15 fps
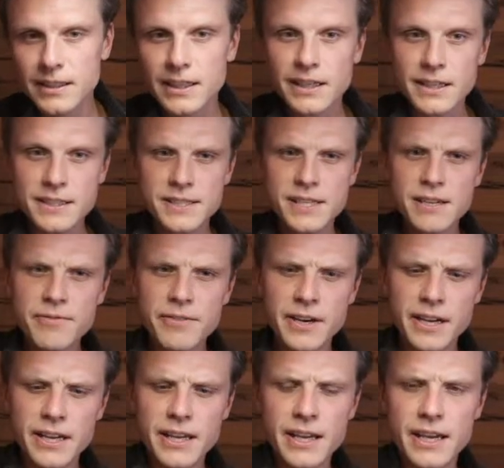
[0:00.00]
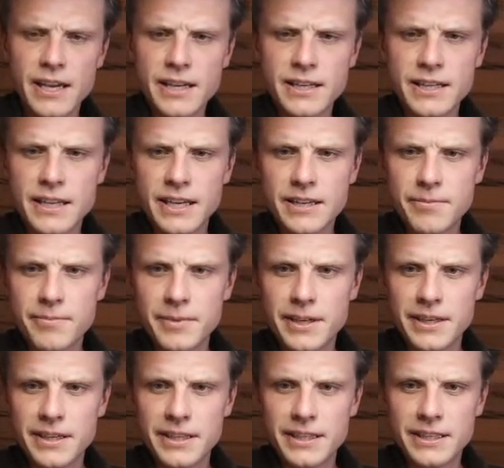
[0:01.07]
Let's see if I can't get my
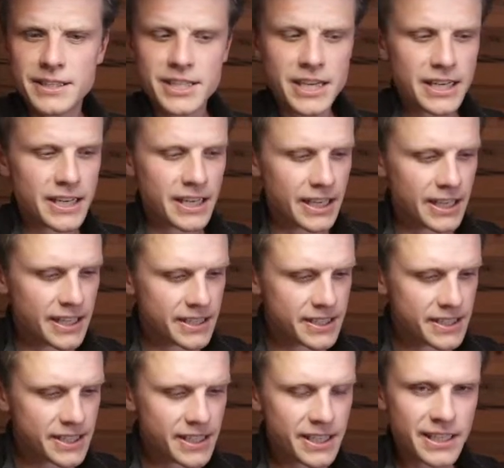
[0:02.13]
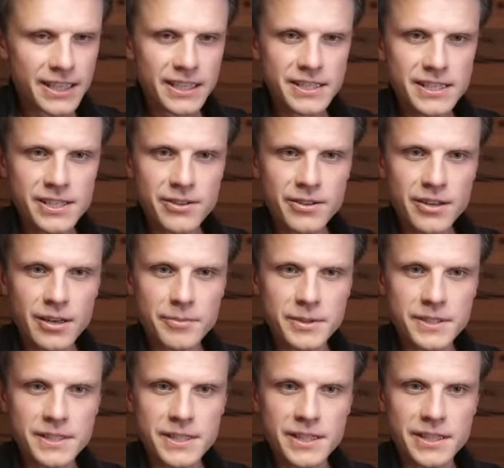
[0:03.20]
little chat. I can see your comments
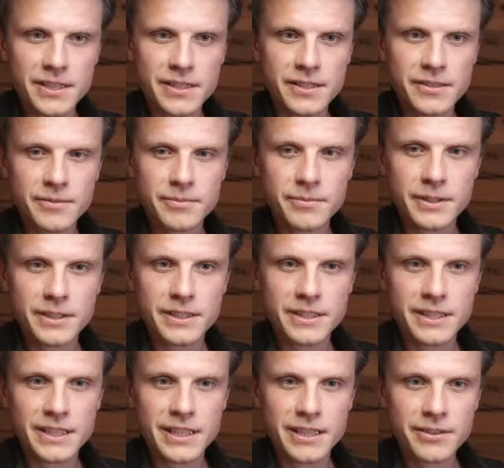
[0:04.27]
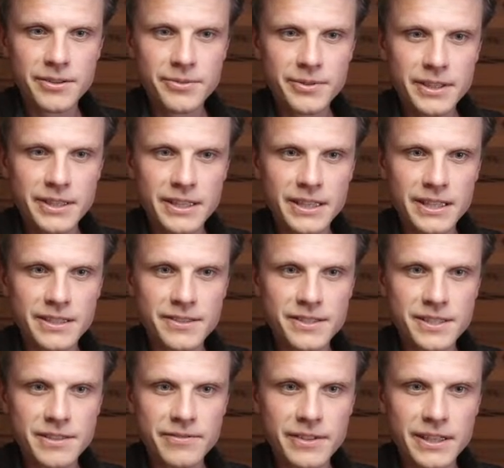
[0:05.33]
here, but I'd really like to see
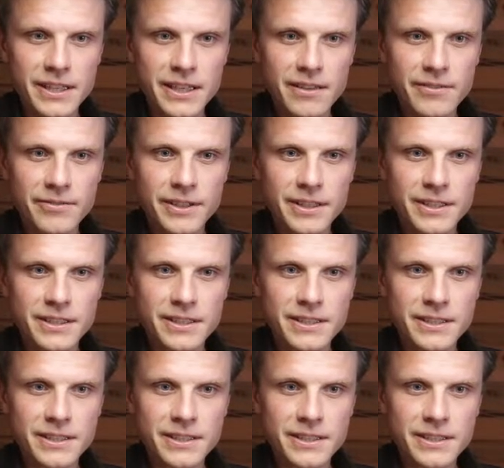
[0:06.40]
if I can't find it.